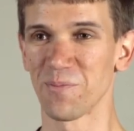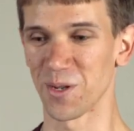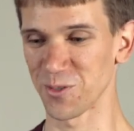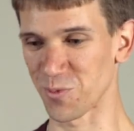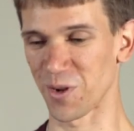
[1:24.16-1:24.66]

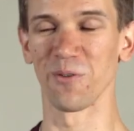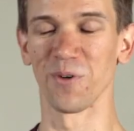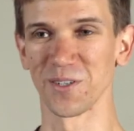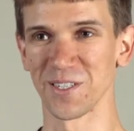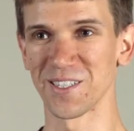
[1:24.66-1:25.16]
but it's what I
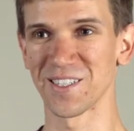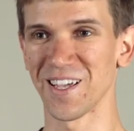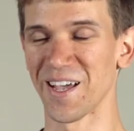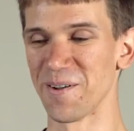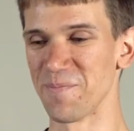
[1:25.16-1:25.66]
wanted.
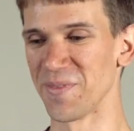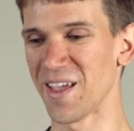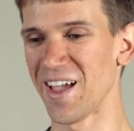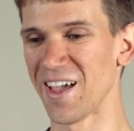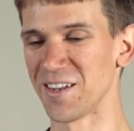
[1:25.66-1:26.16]

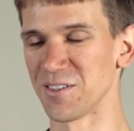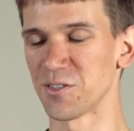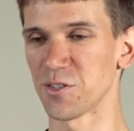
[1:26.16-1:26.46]
And